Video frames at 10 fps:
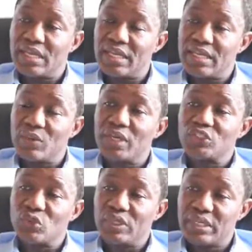Here we are
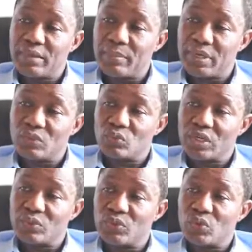talking about
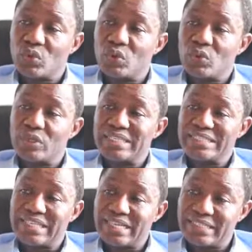what we call the
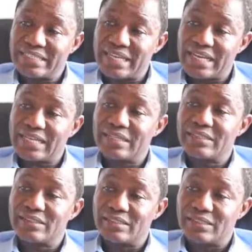technical
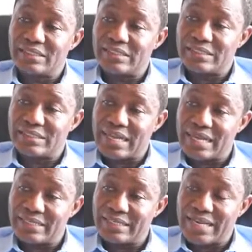
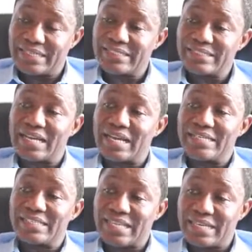guidelines
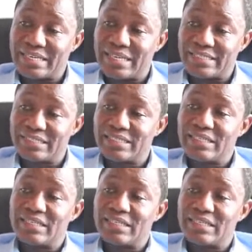and standards.